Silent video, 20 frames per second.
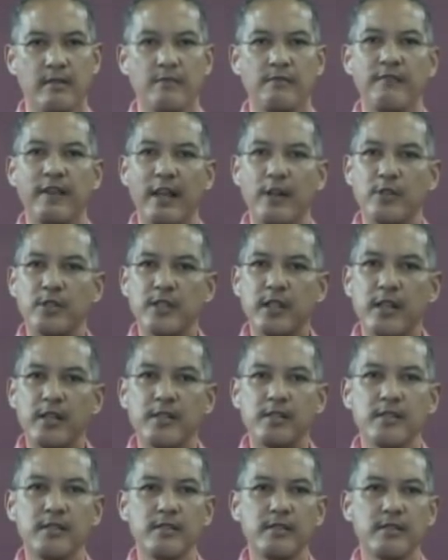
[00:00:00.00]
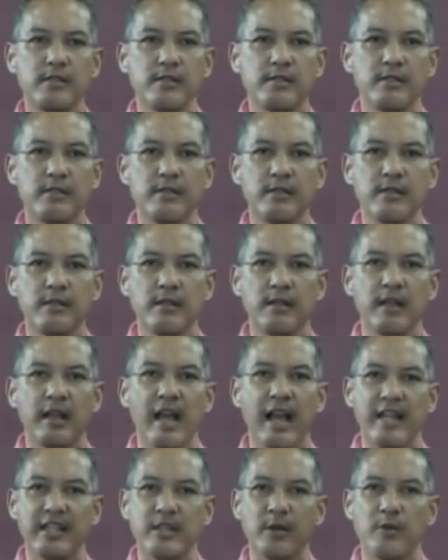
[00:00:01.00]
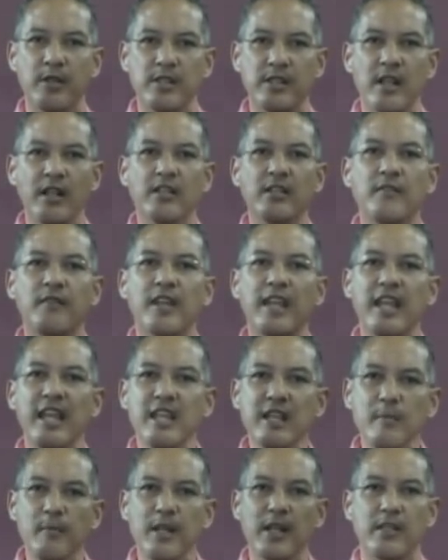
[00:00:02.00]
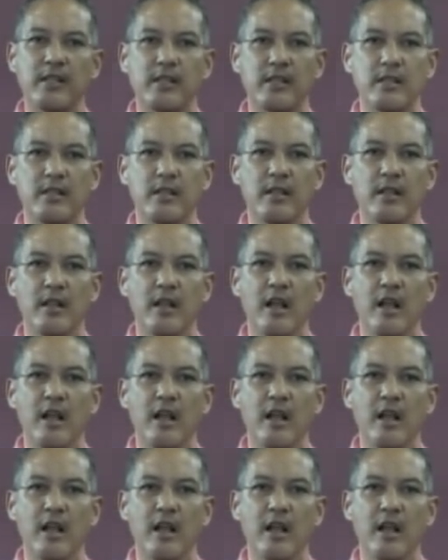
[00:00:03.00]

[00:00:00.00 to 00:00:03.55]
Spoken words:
Fellow citizens, as a result of the inability